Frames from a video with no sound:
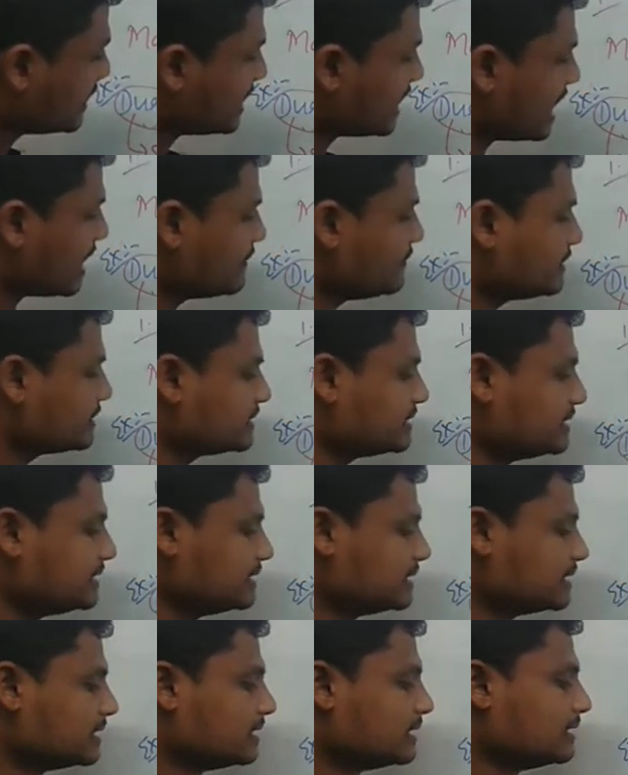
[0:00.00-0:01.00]
are having
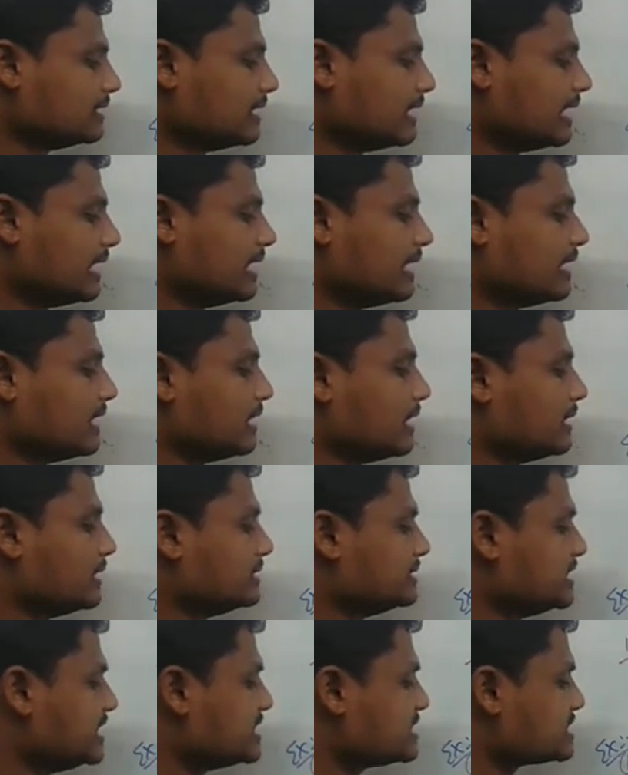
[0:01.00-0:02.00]

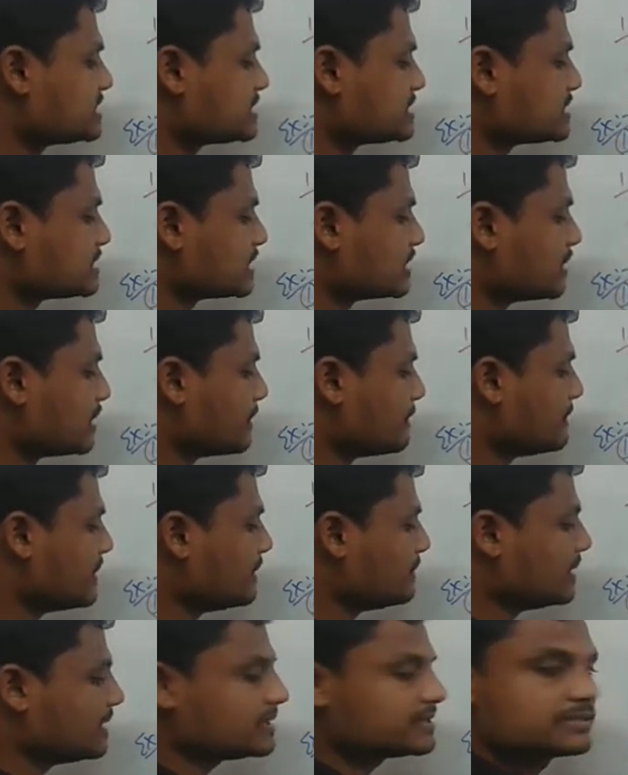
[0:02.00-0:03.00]
these
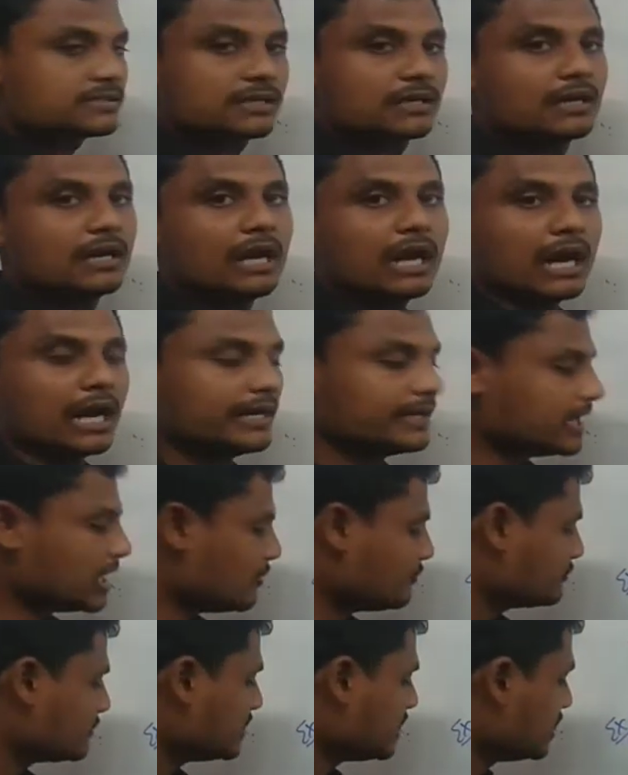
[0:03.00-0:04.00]
mammals, and
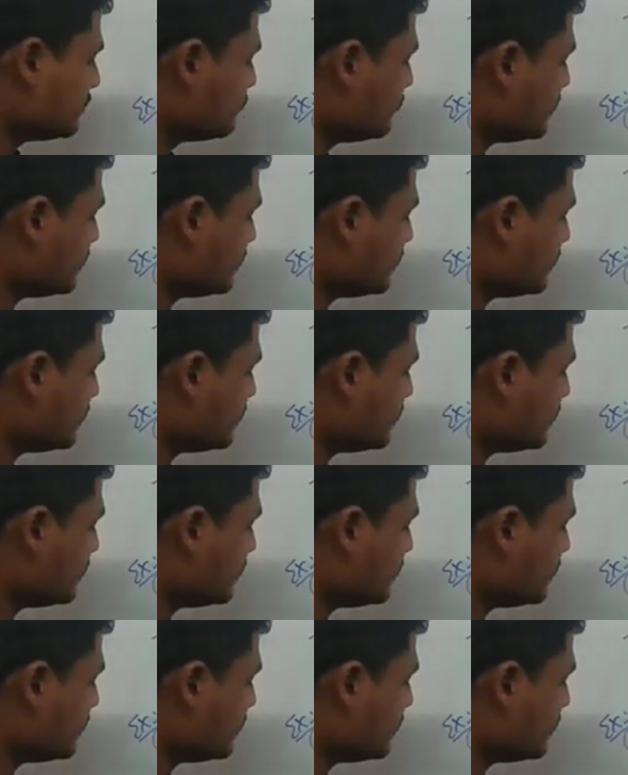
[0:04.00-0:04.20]
after that